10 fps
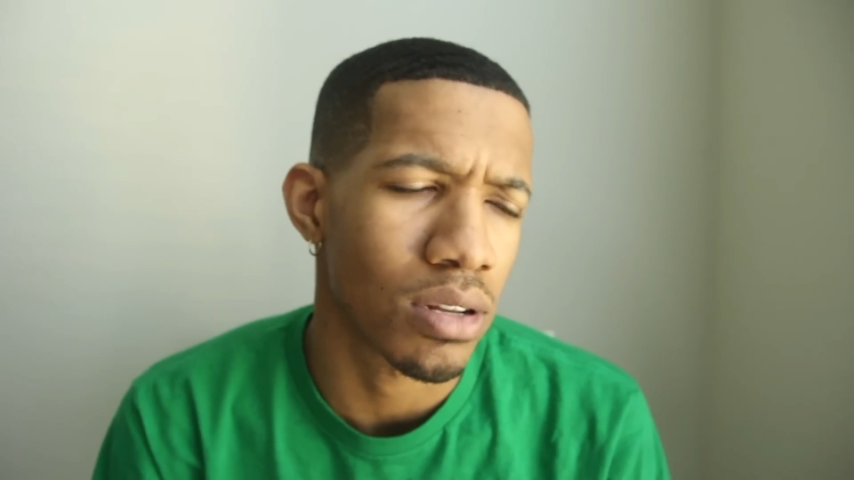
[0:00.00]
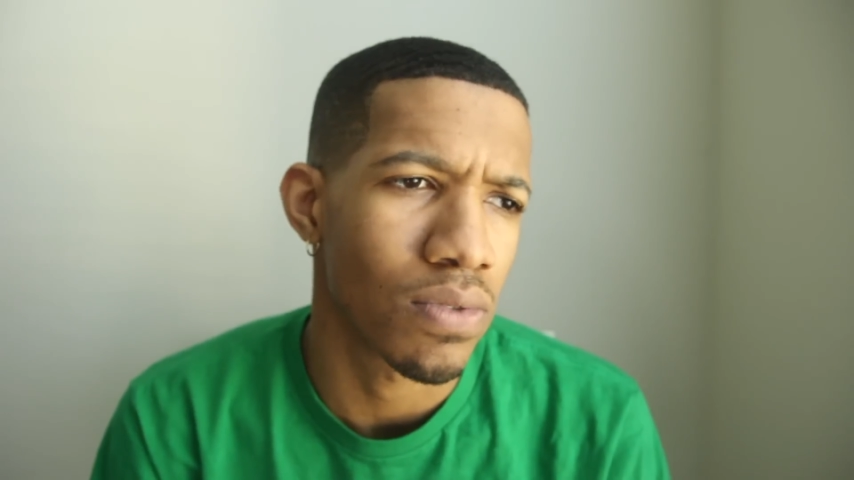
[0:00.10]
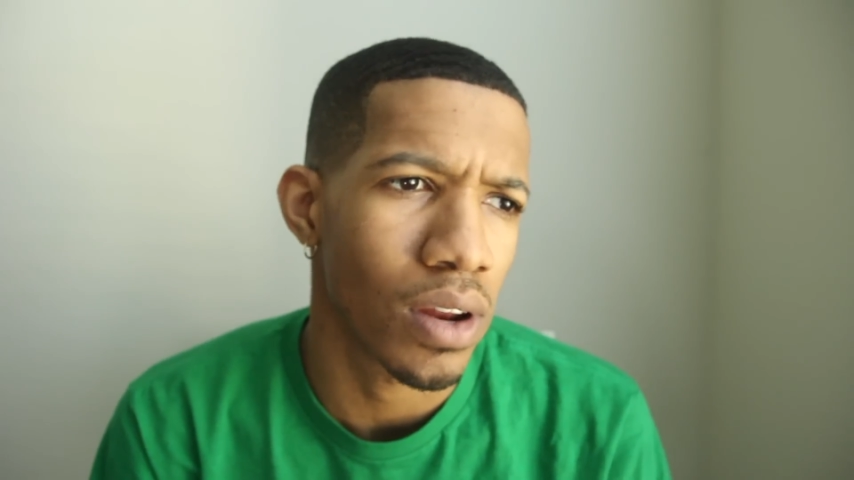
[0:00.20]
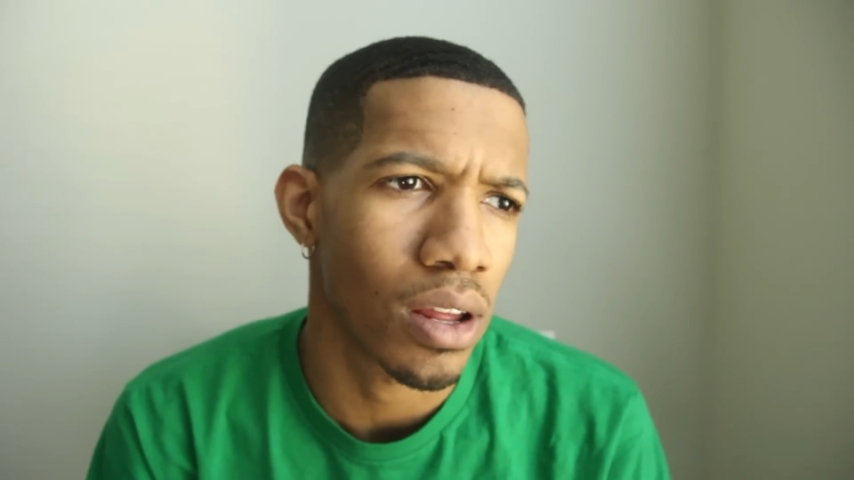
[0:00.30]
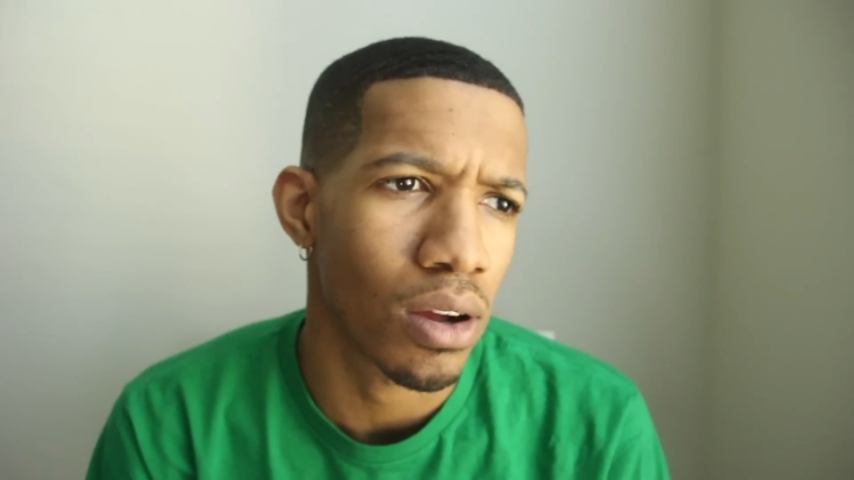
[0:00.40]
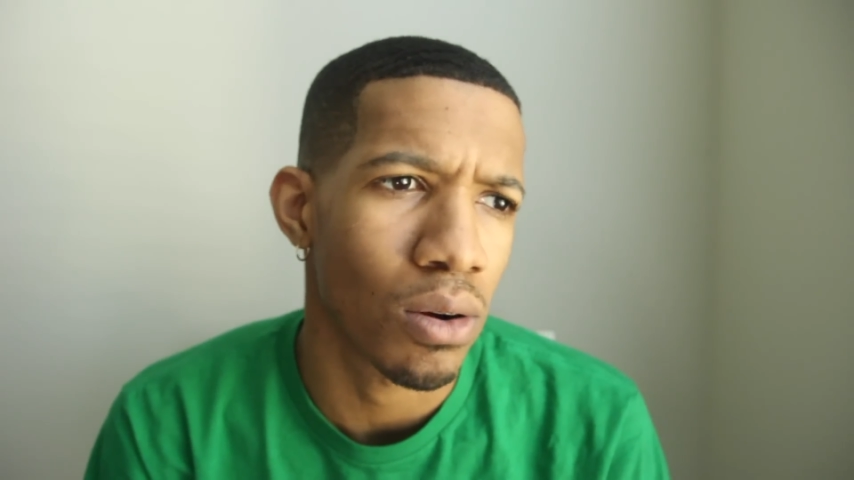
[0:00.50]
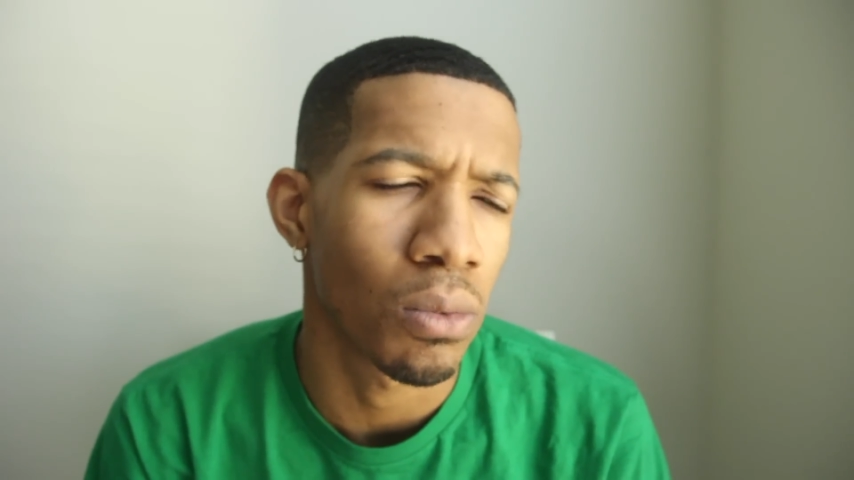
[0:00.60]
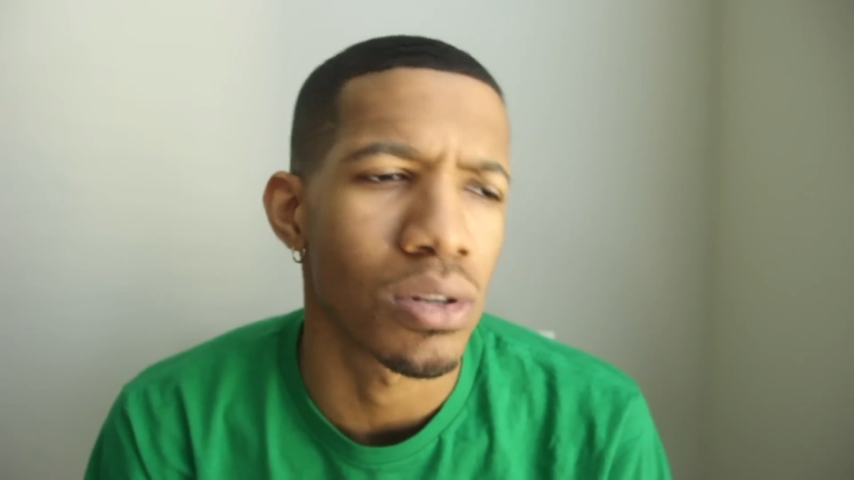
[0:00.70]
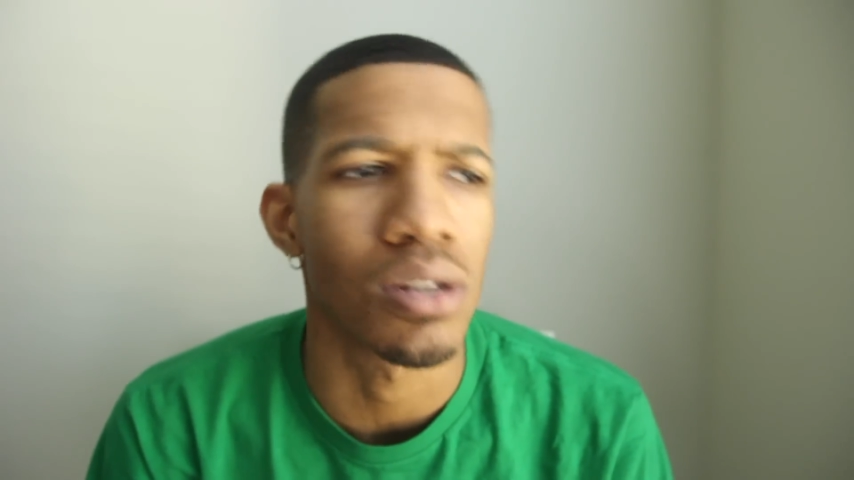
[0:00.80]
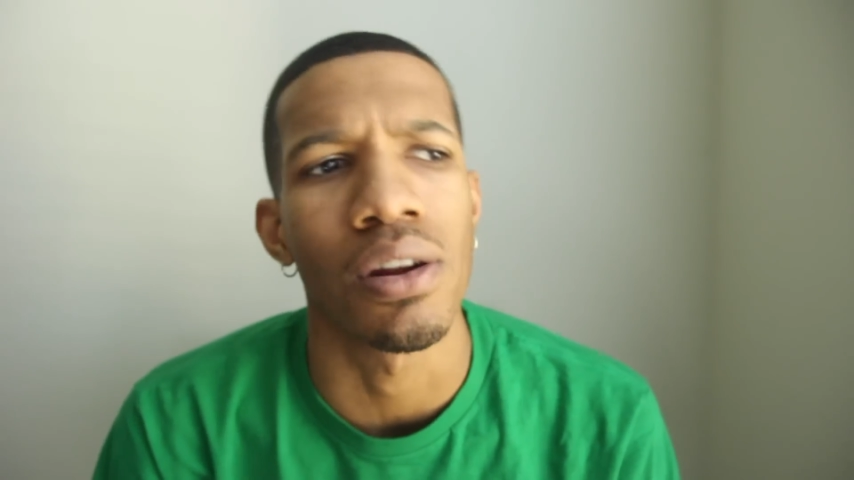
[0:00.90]
of this video
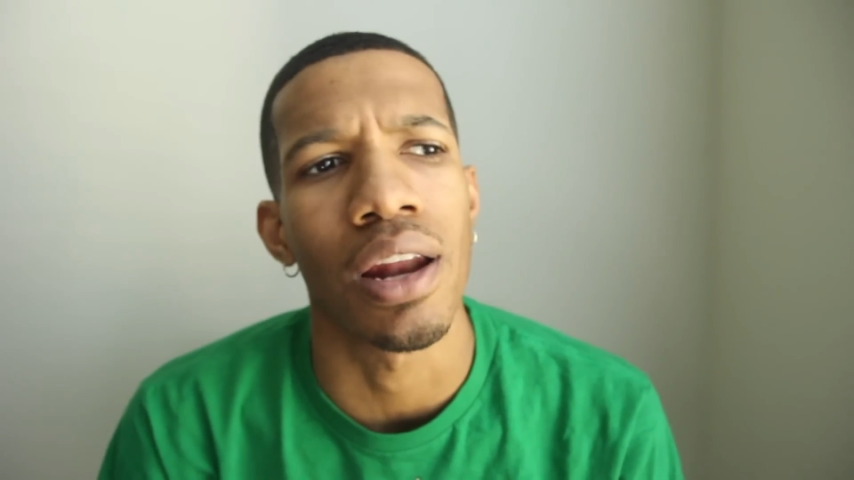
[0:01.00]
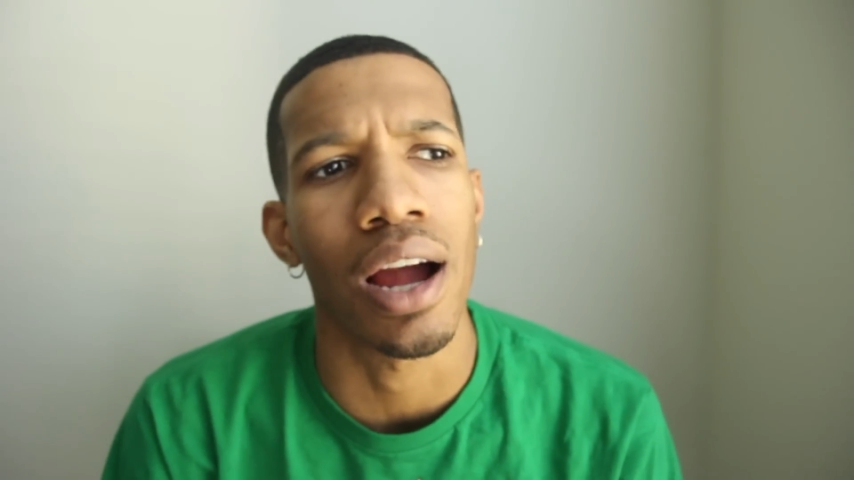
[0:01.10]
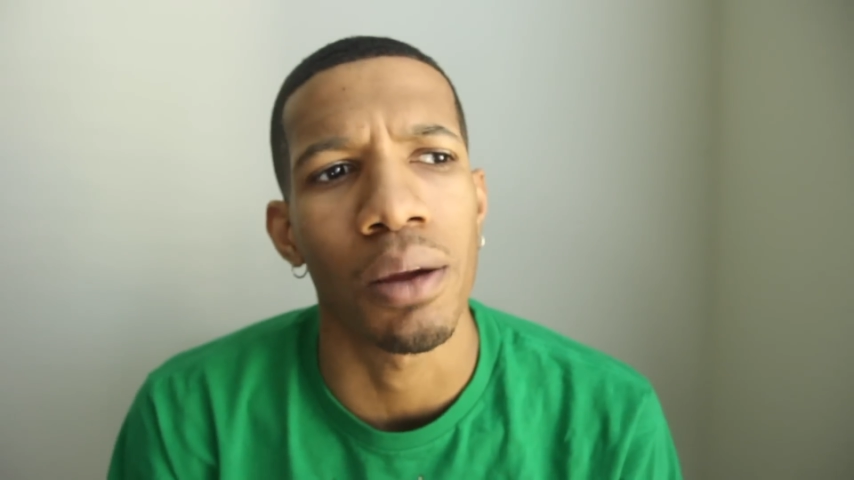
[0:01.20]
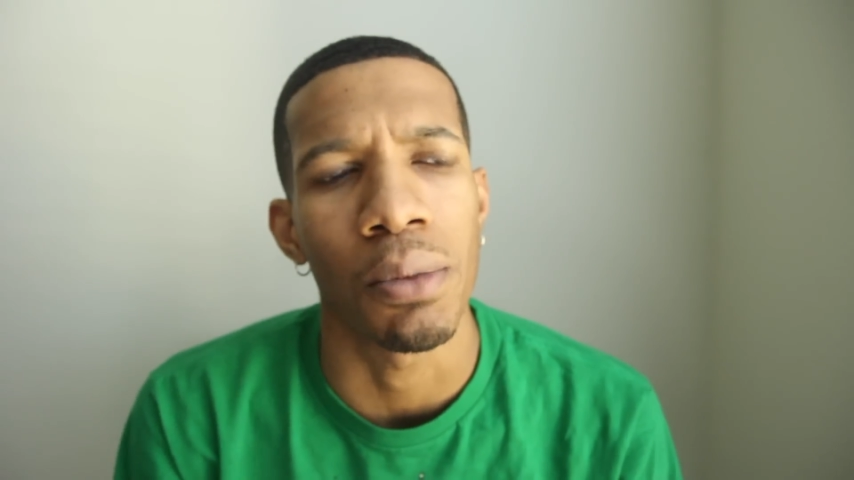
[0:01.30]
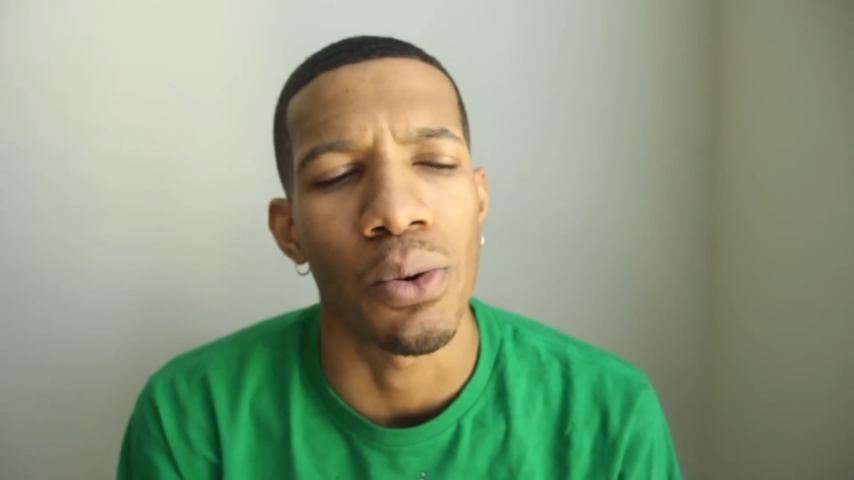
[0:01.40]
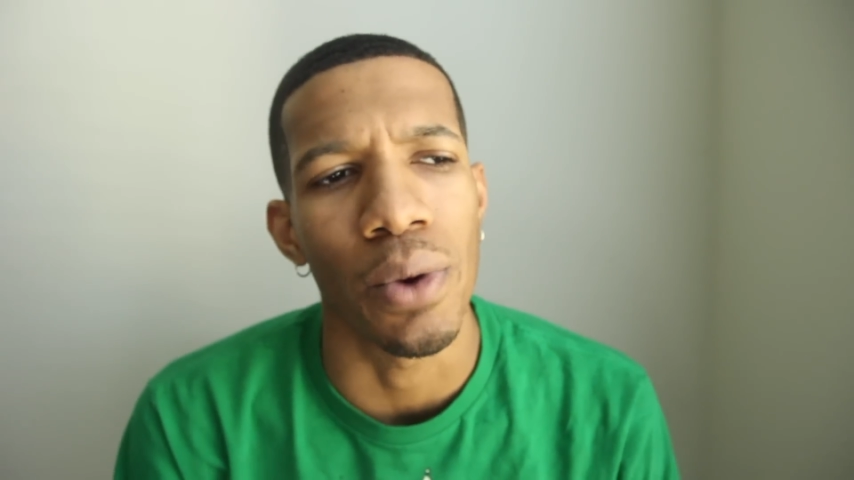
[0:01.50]
was so that I could be